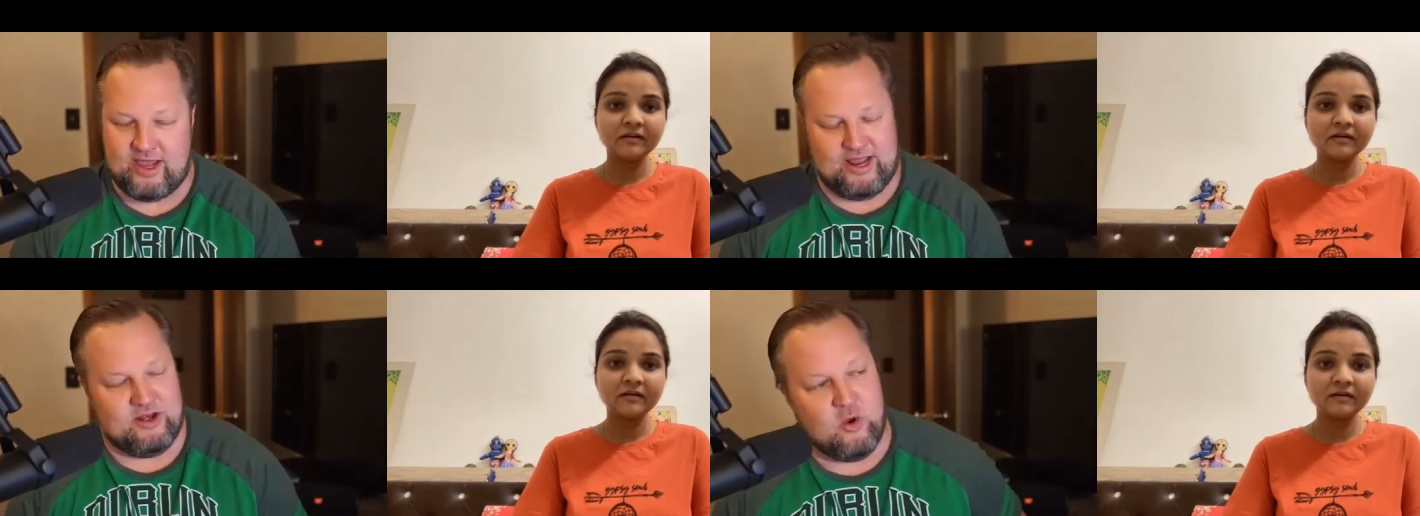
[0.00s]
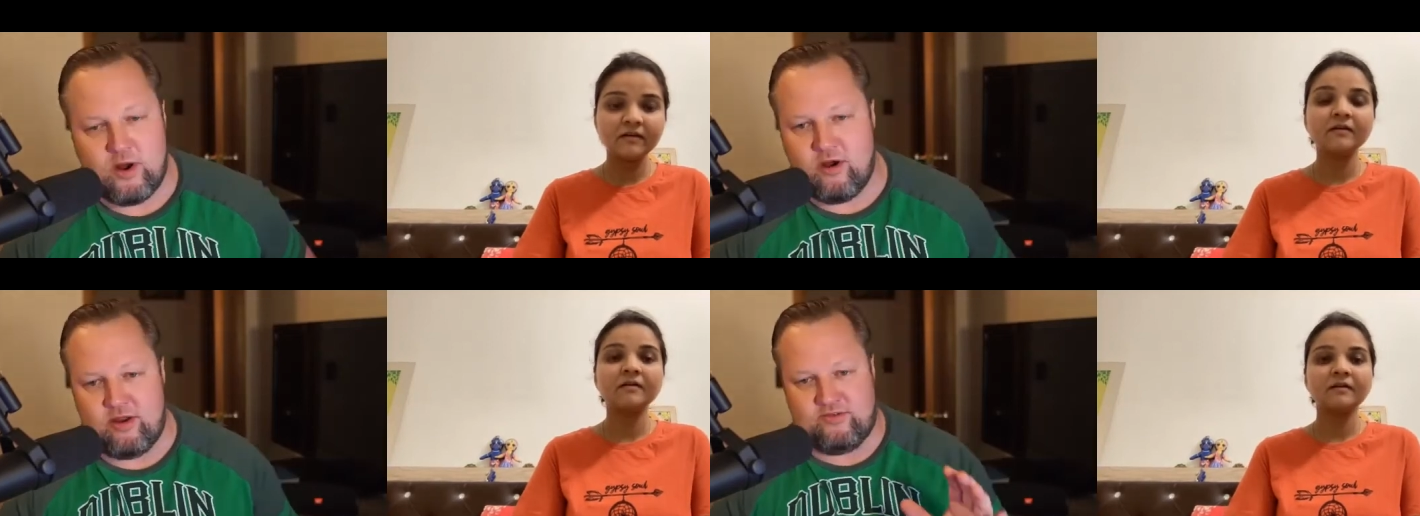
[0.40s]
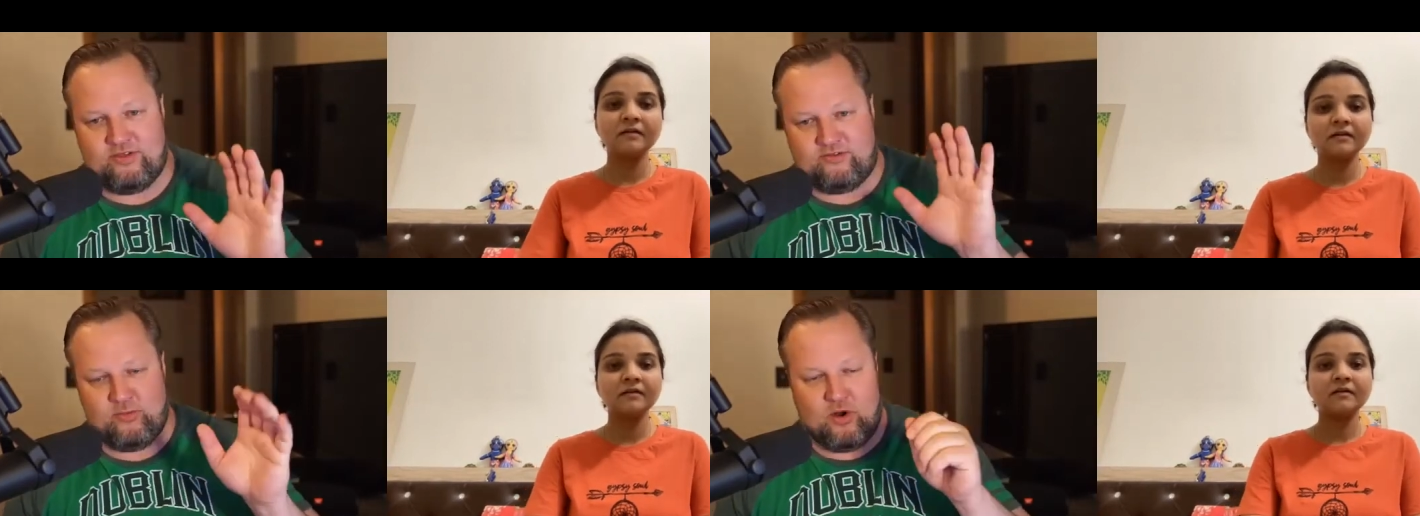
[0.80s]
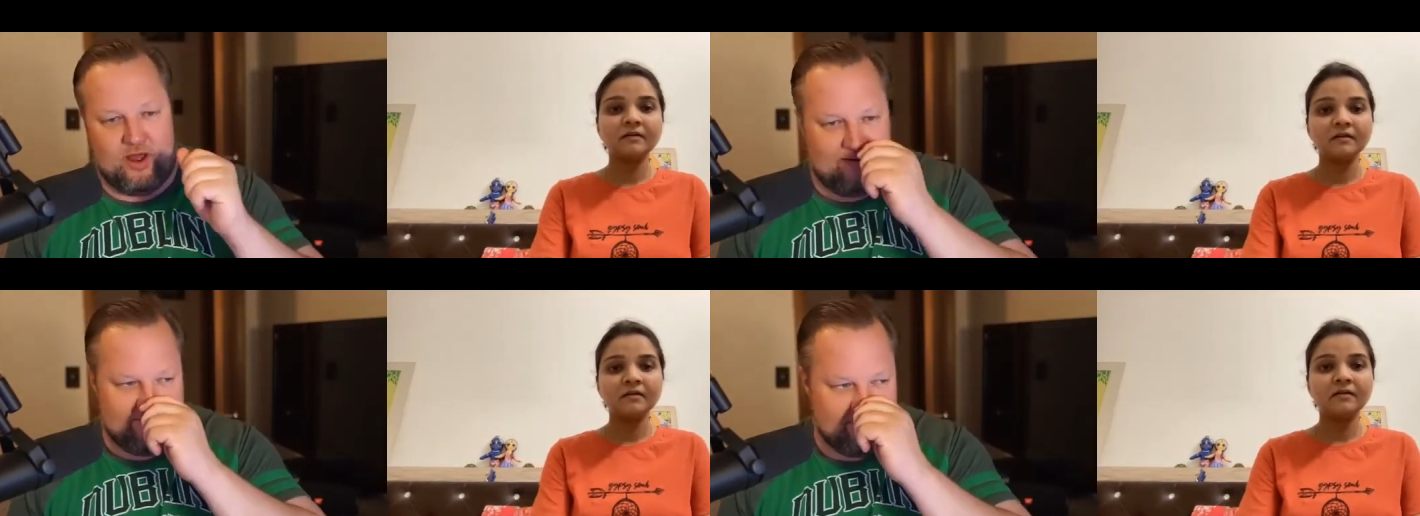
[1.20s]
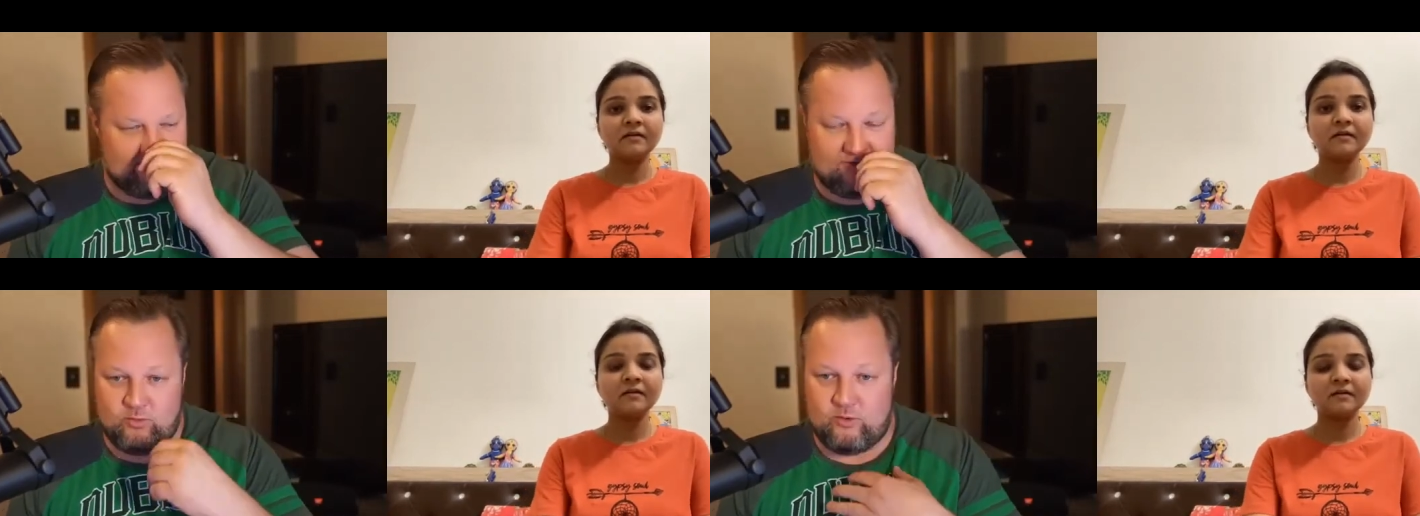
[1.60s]
Speaker 1: And nowhere is this more obvious
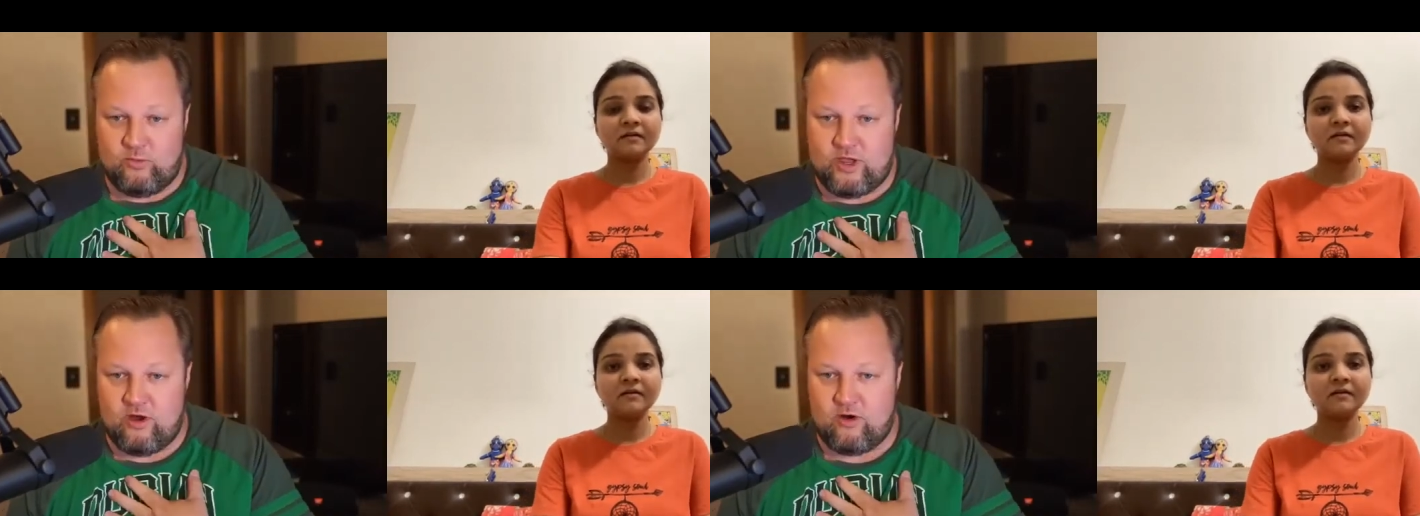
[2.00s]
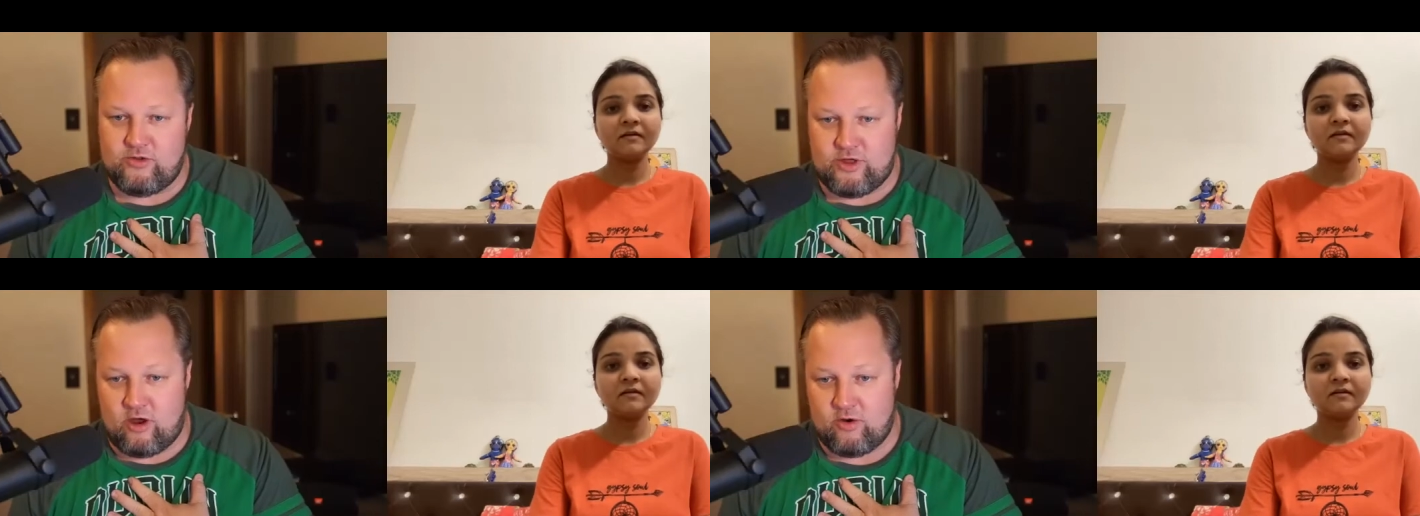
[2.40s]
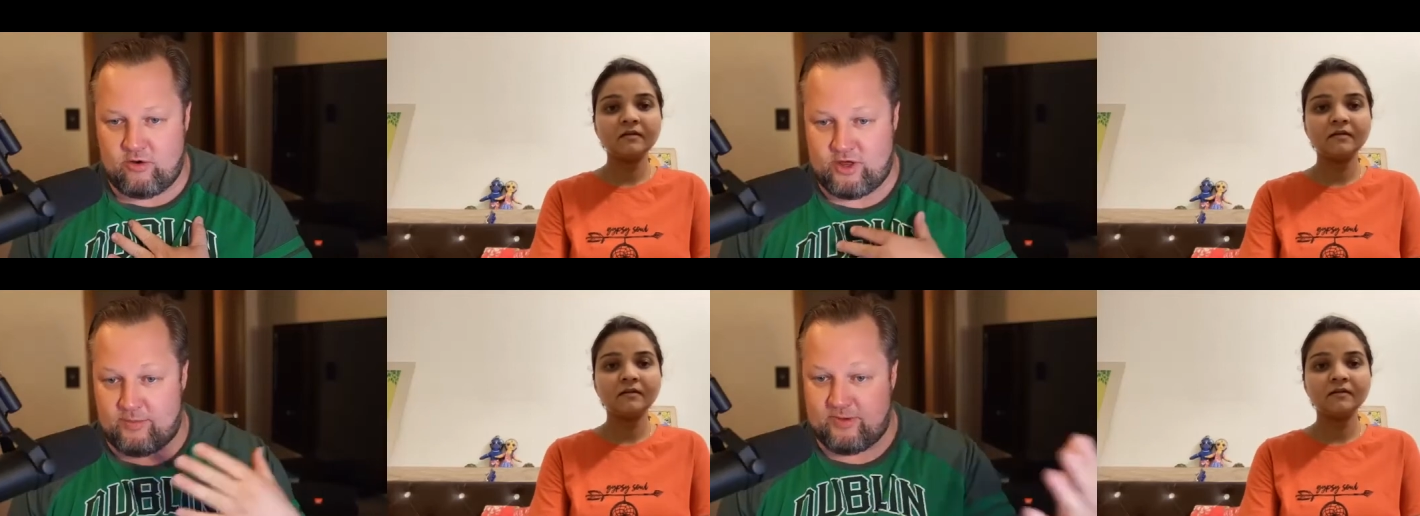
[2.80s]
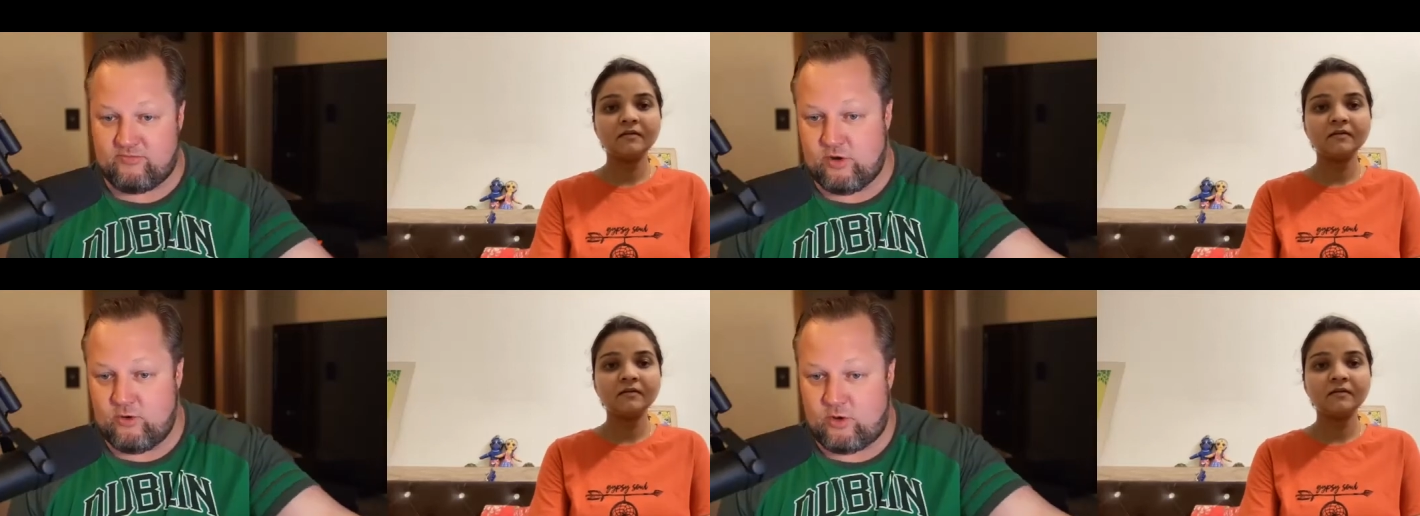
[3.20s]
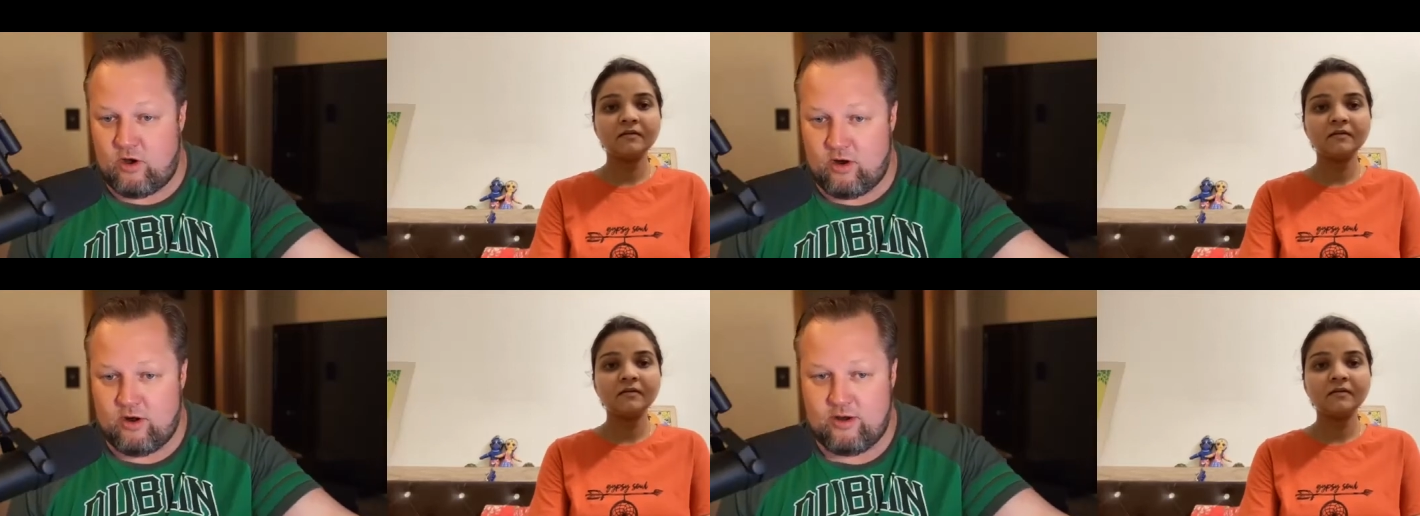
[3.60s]
than when we are shopping for a new
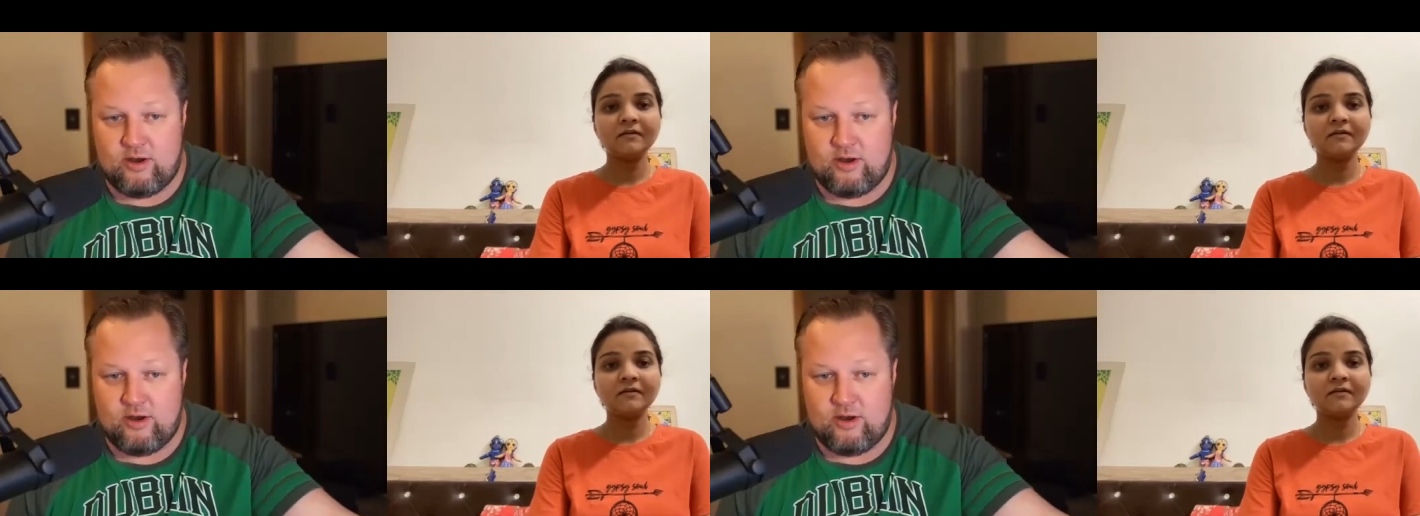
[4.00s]
car